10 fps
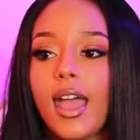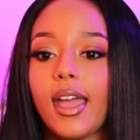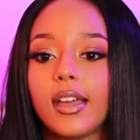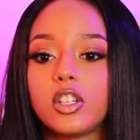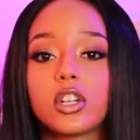
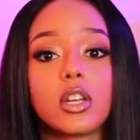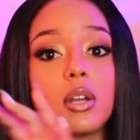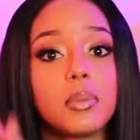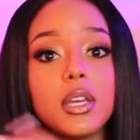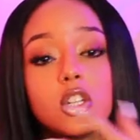And you're going
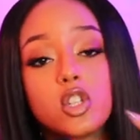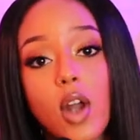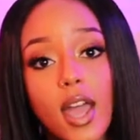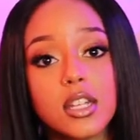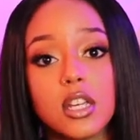to be
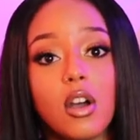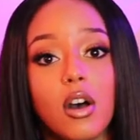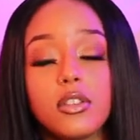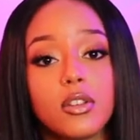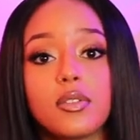attracting
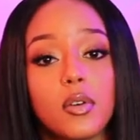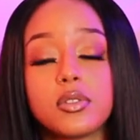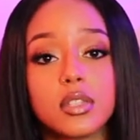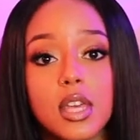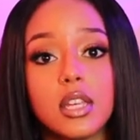all of
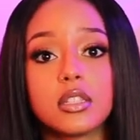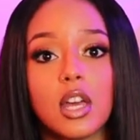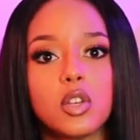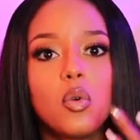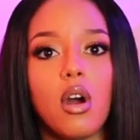those things
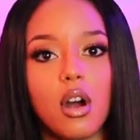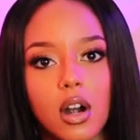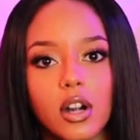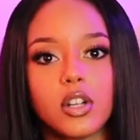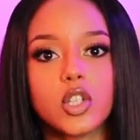that you
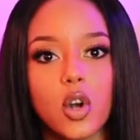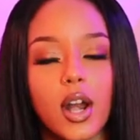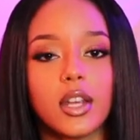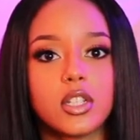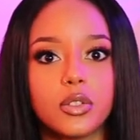are
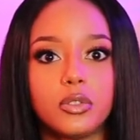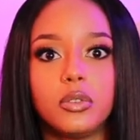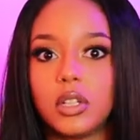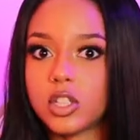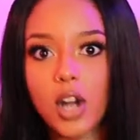trying
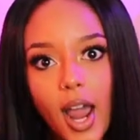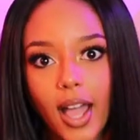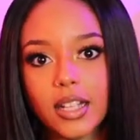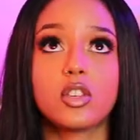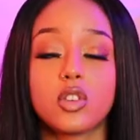to attract.